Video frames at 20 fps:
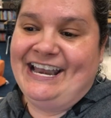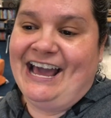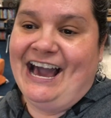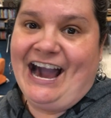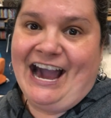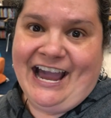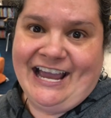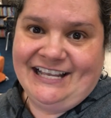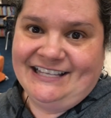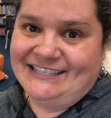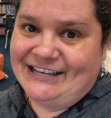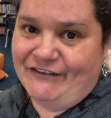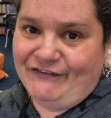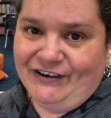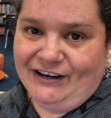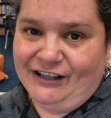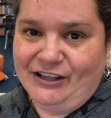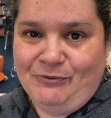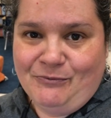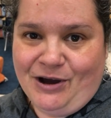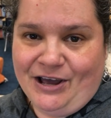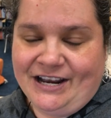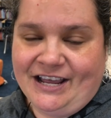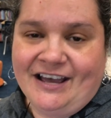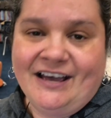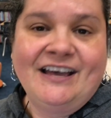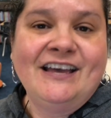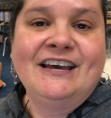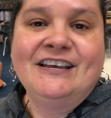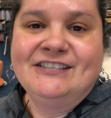I definitely want
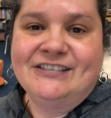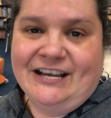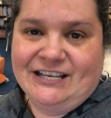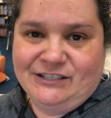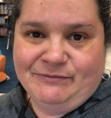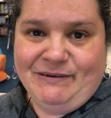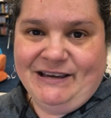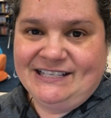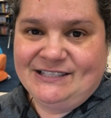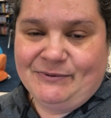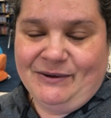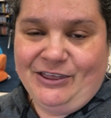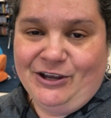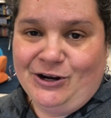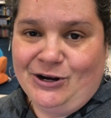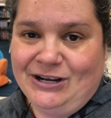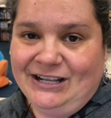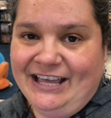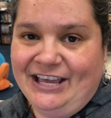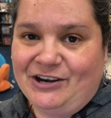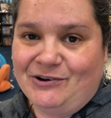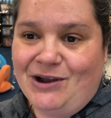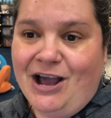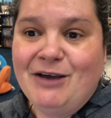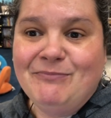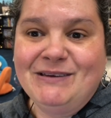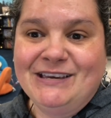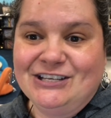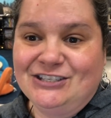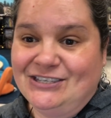to touch base with her later
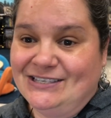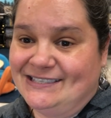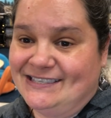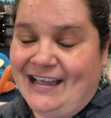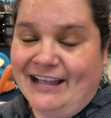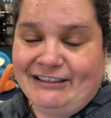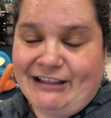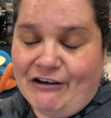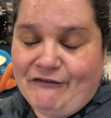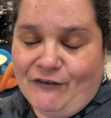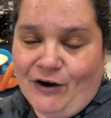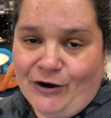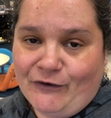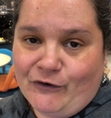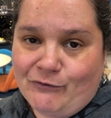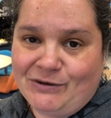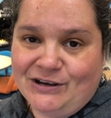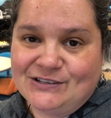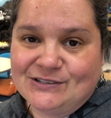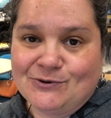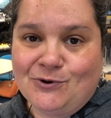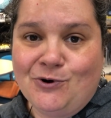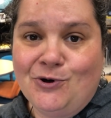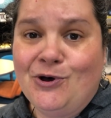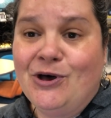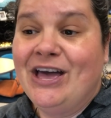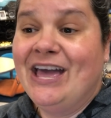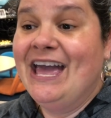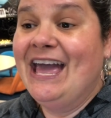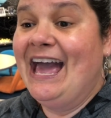on because she's not that far from my
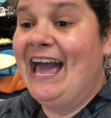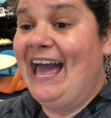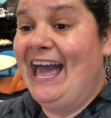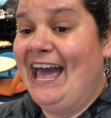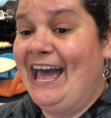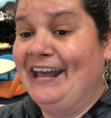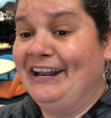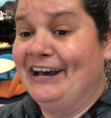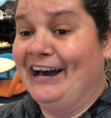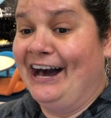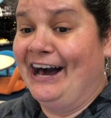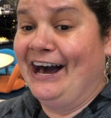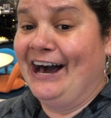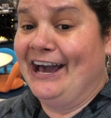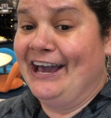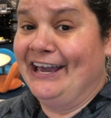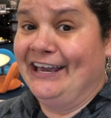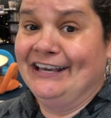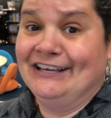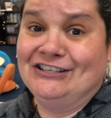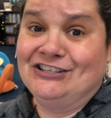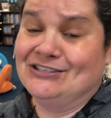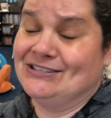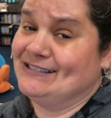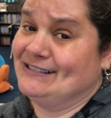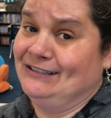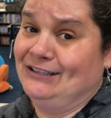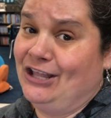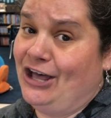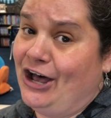school, and I
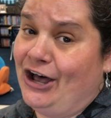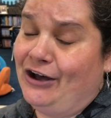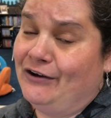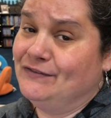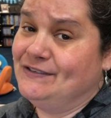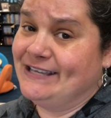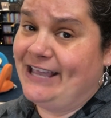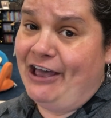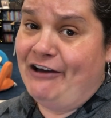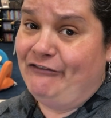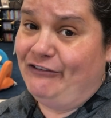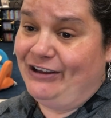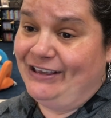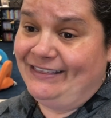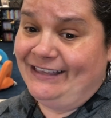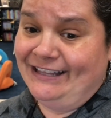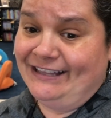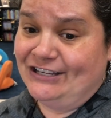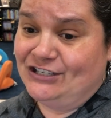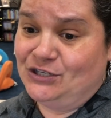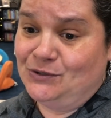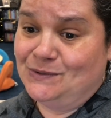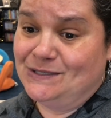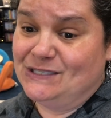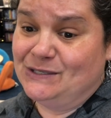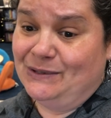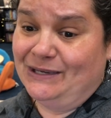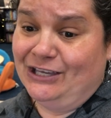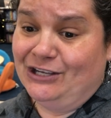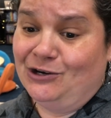just loved everything that she was
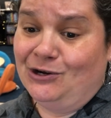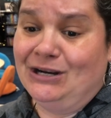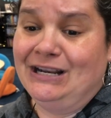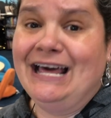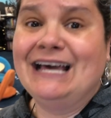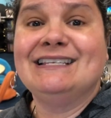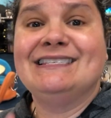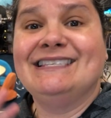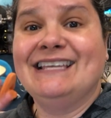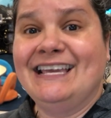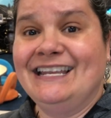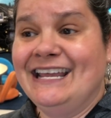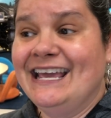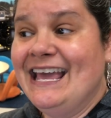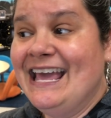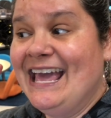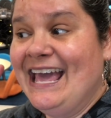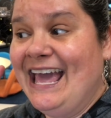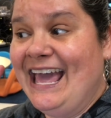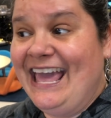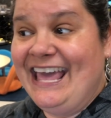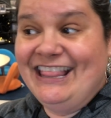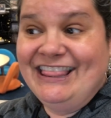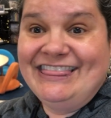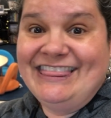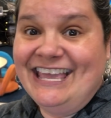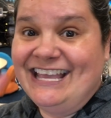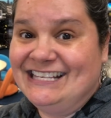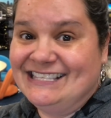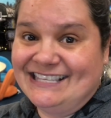doing in her lesson
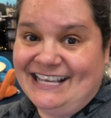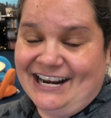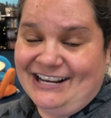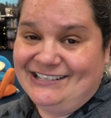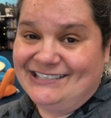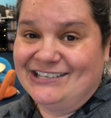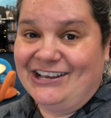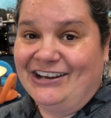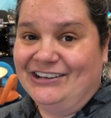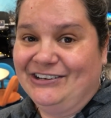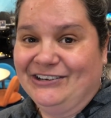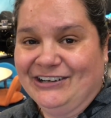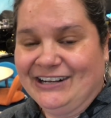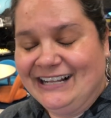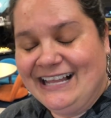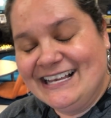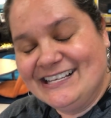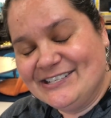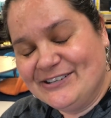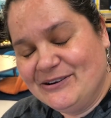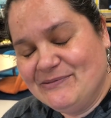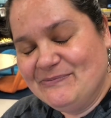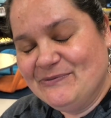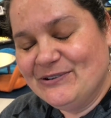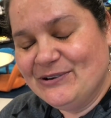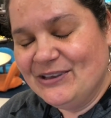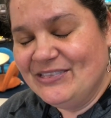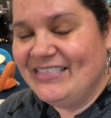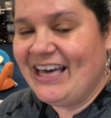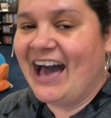and things that I saw in her classroom.
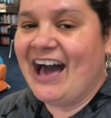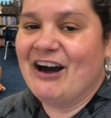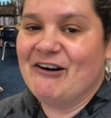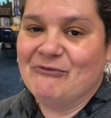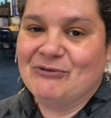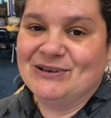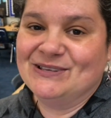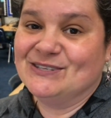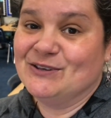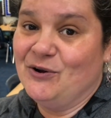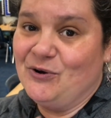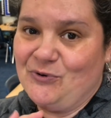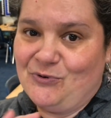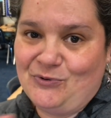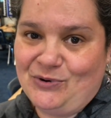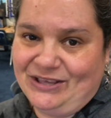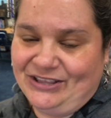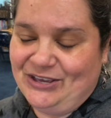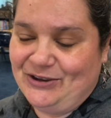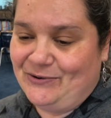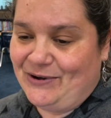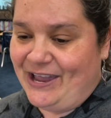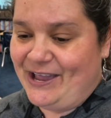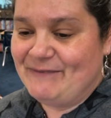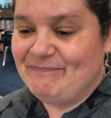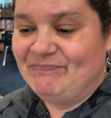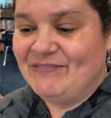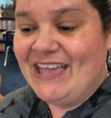That was really great.